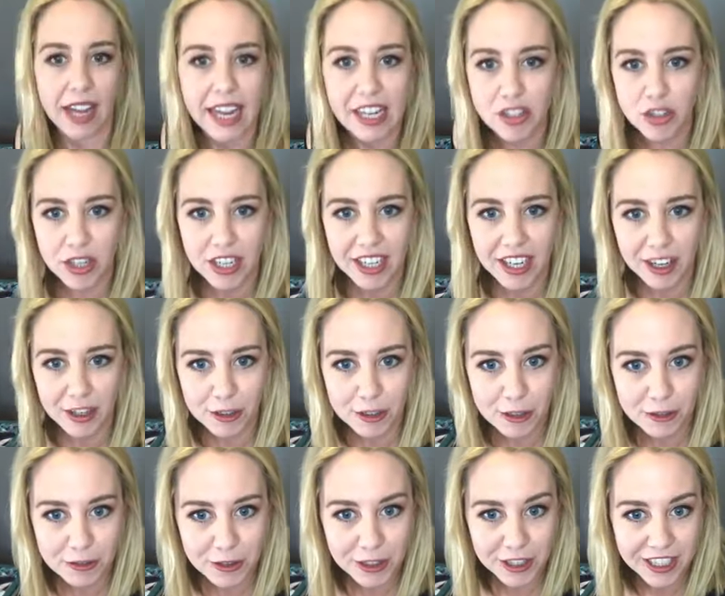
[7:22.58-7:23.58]
Adrian, I
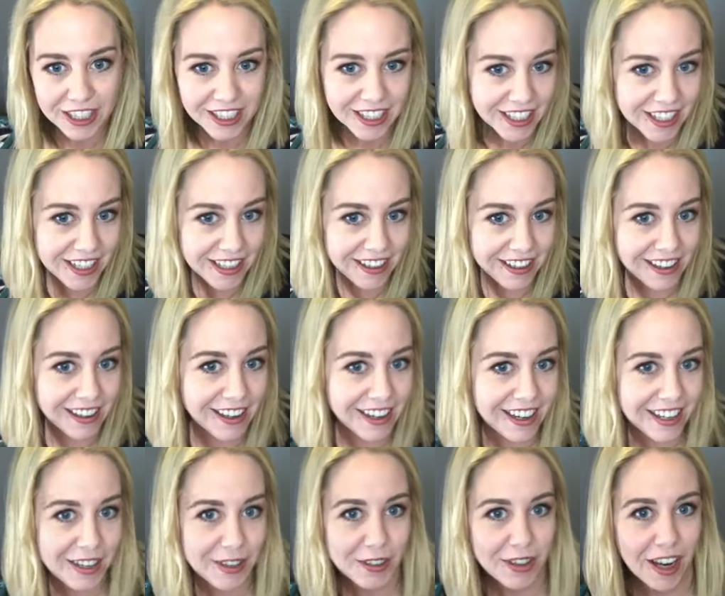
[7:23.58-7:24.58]
don't know if you're
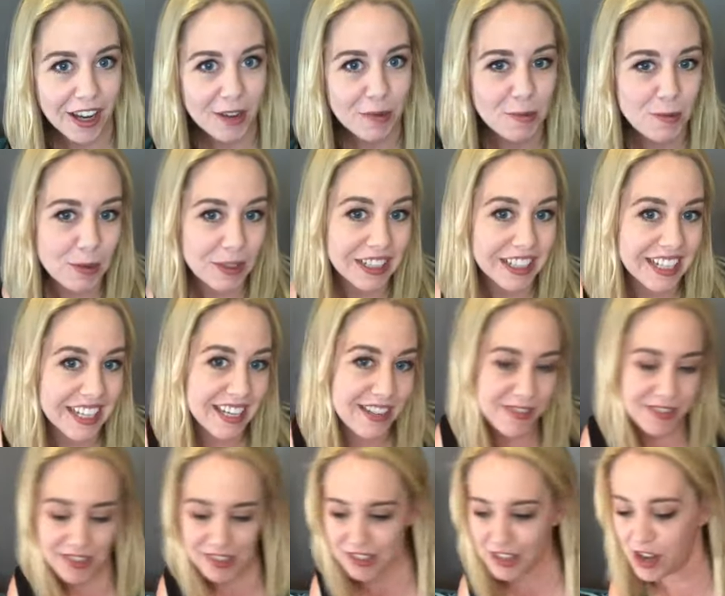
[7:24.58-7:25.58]
here. I don't I don't
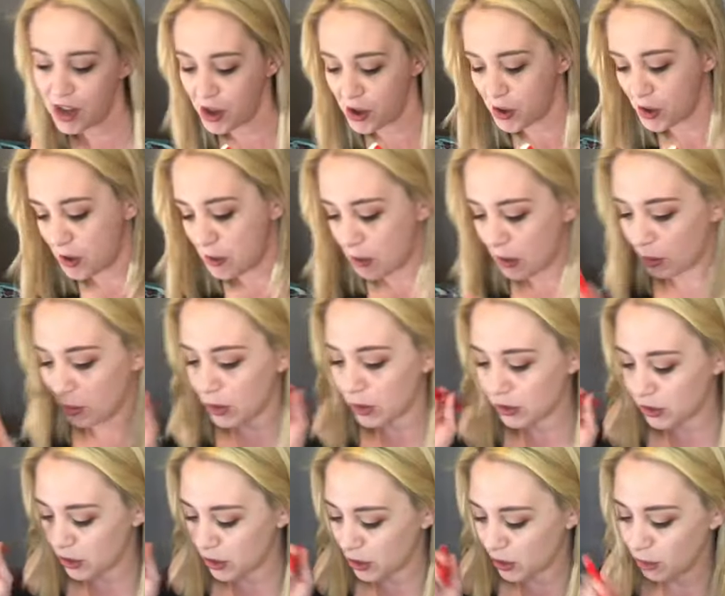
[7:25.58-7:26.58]
believe so, but
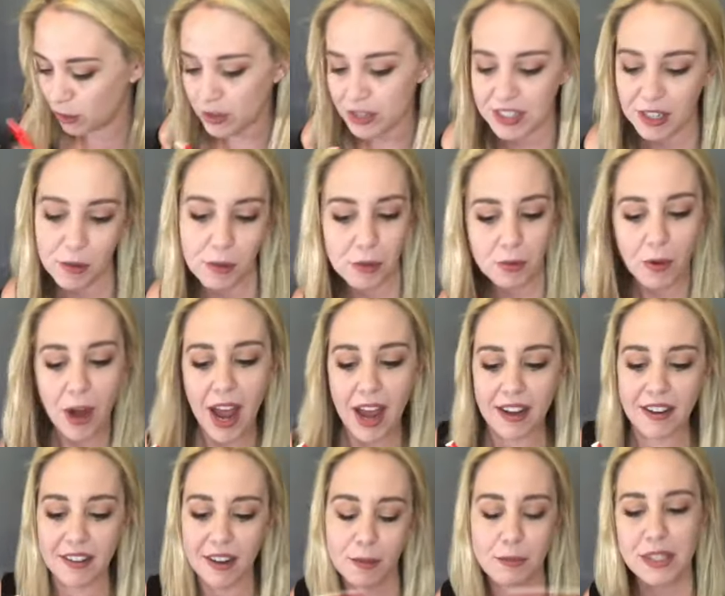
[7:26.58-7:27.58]
we'll do we'll stick with
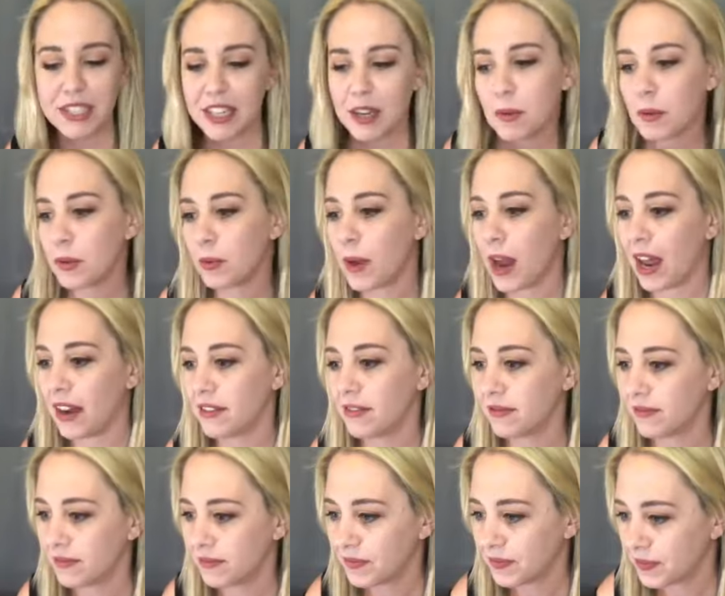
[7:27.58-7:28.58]
red. I'm sticking with red.
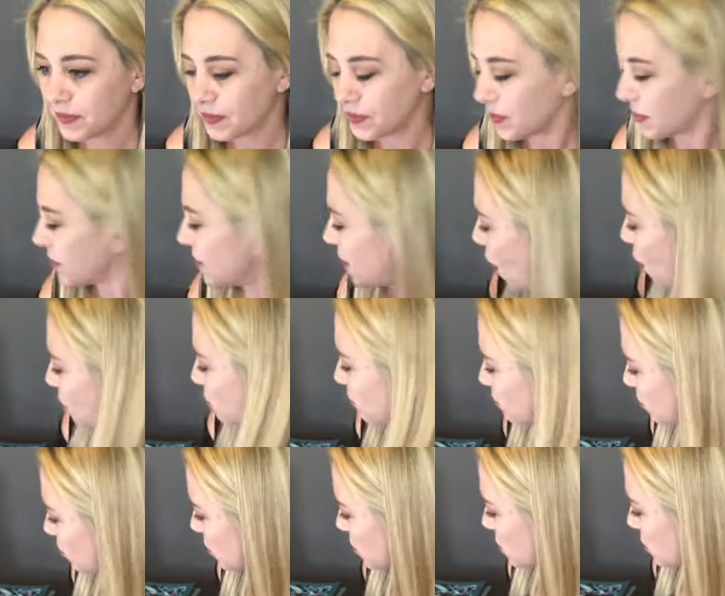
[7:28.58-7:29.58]
No,
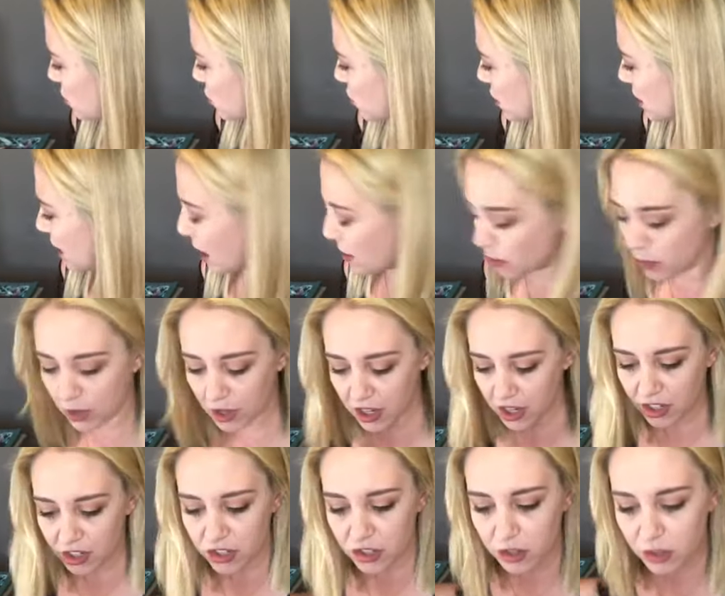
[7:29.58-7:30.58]
we're switching it up. We're
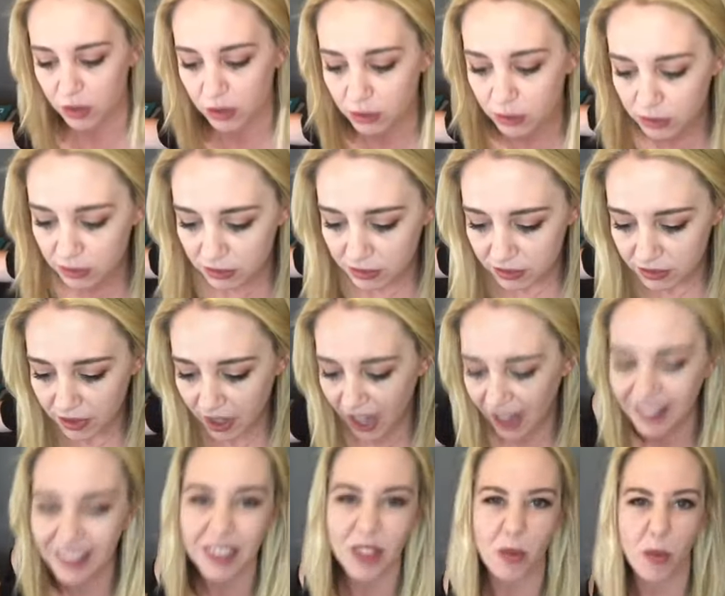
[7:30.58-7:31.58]
going to do,
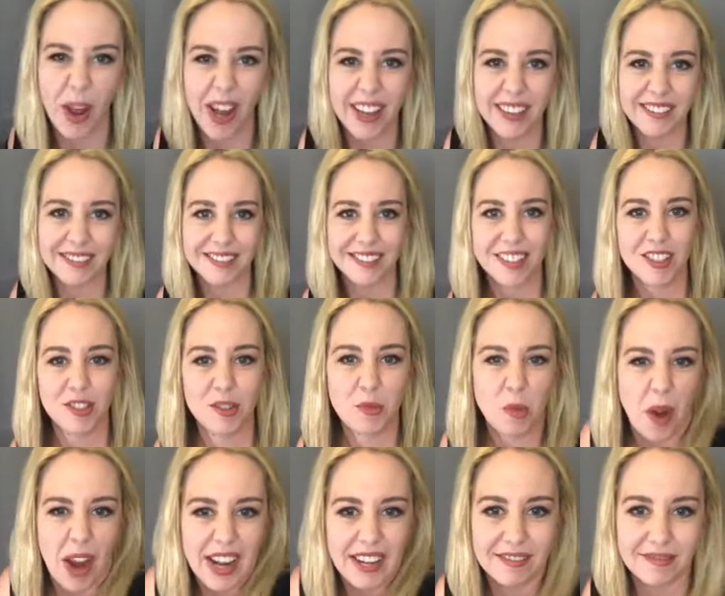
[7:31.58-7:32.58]
I like the white. Let's
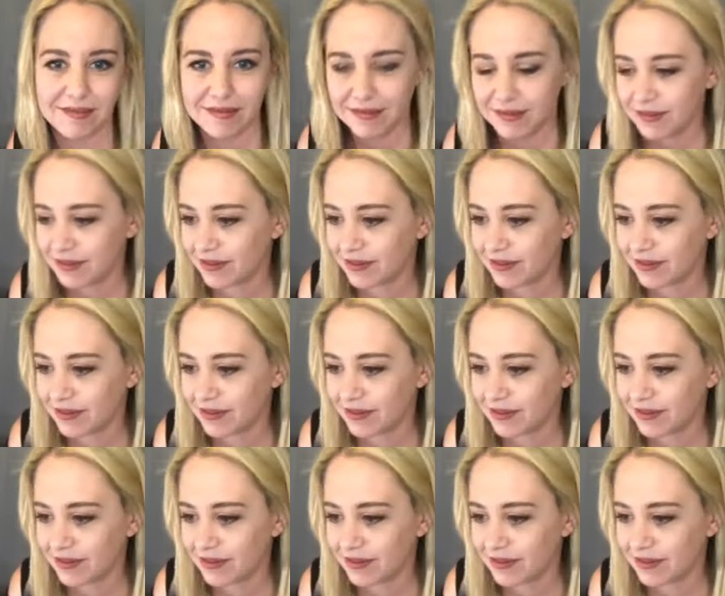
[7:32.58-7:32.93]
do white.